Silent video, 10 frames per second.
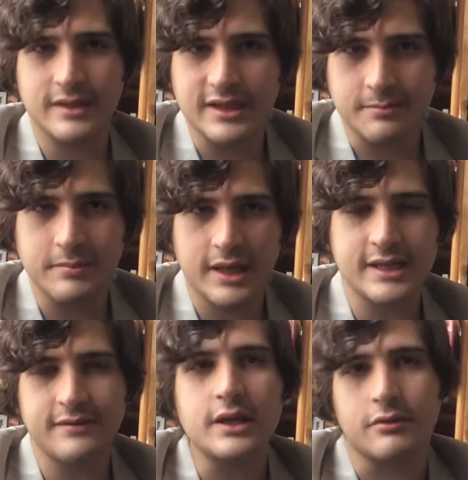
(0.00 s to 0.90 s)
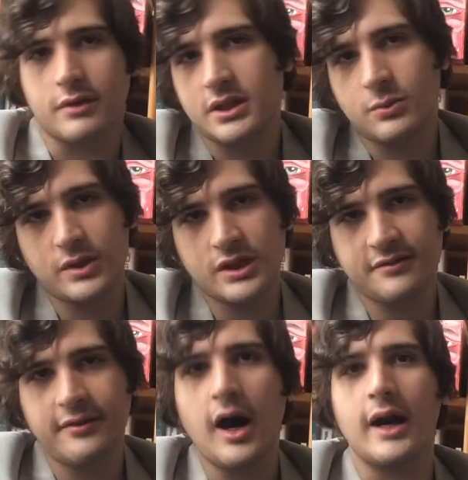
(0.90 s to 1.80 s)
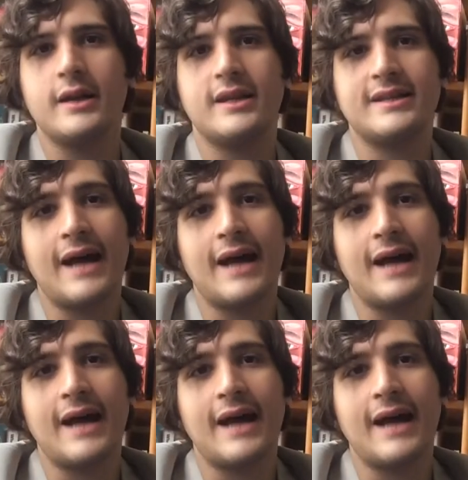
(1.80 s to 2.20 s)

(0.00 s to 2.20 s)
it's because of ignorance which is fine that